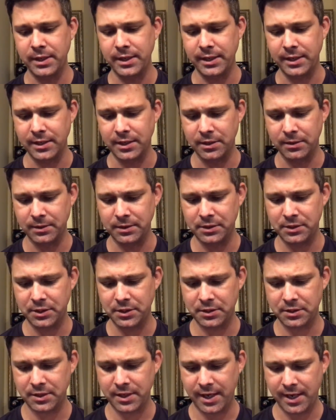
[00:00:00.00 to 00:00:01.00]
You know, it's
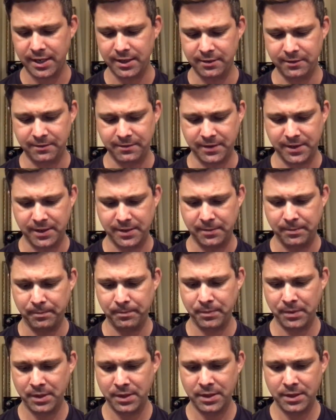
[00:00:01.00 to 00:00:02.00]
just kind of, um,
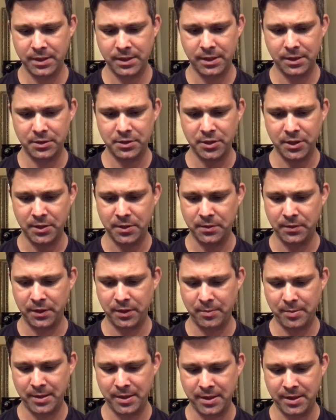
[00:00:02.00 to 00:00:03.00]
I'll show you a little
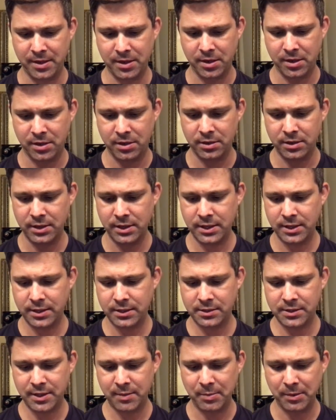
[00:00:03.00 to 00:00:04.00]
bit of the art.
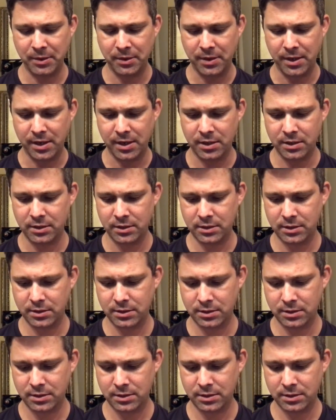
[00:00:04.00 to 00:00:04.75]
It's typical art.